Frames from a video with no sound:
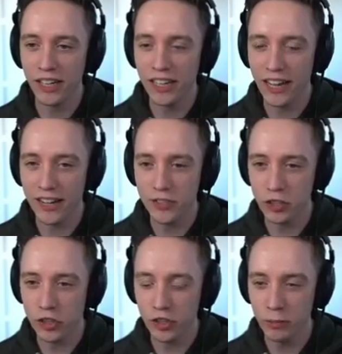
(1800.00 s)
cannot
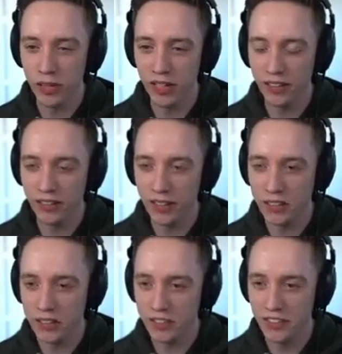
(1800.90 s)
stream that
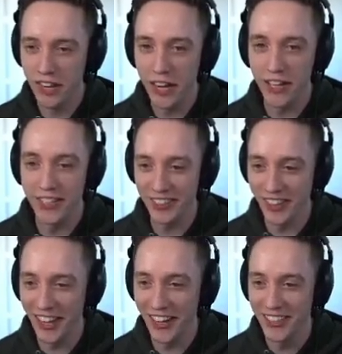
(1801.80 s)
because it is, it
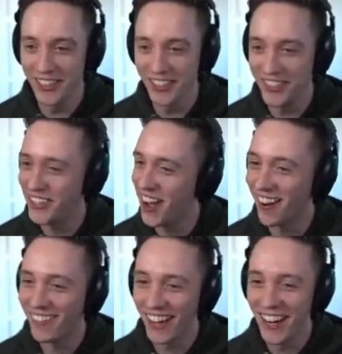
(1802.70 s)
is, no,
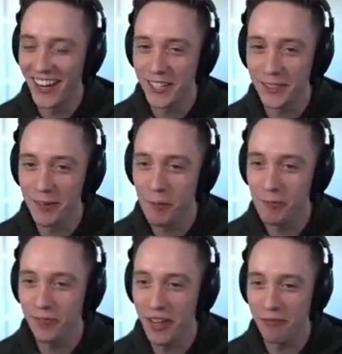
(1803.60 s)
it is
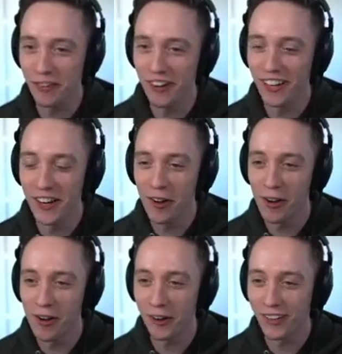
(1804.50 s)
definitely no
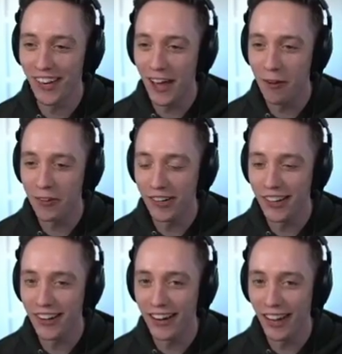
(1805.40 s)
longer allowed on the
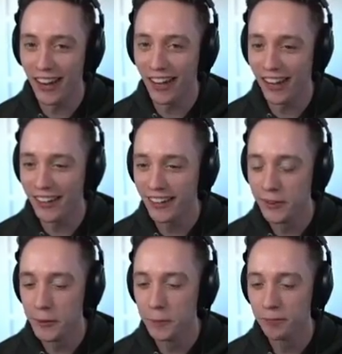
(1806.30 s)
internet like that.
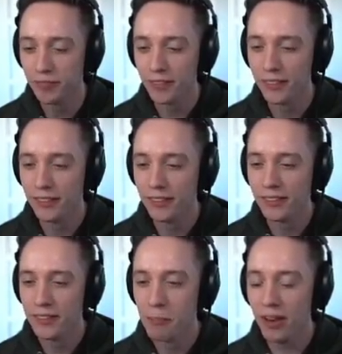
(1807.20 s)

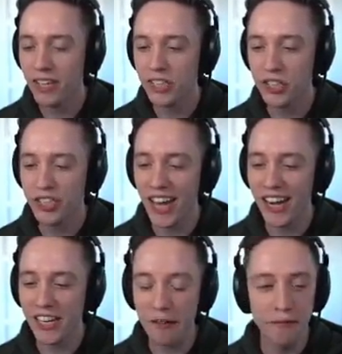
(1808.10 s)
But let's just say
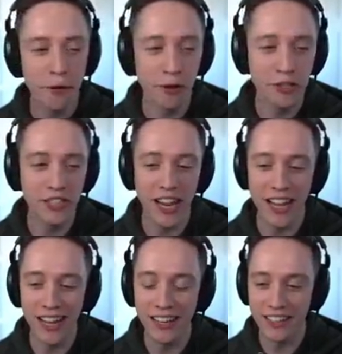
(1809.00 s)
that the first
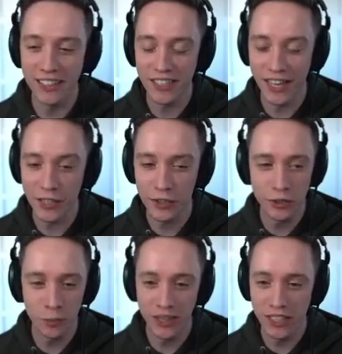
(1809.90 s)
day that
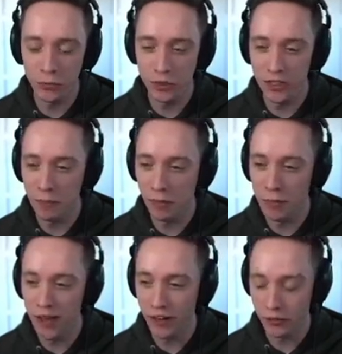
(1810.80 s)
text-to-speech was
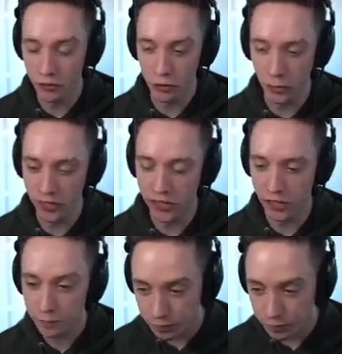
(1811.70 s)
implemented on Twitch,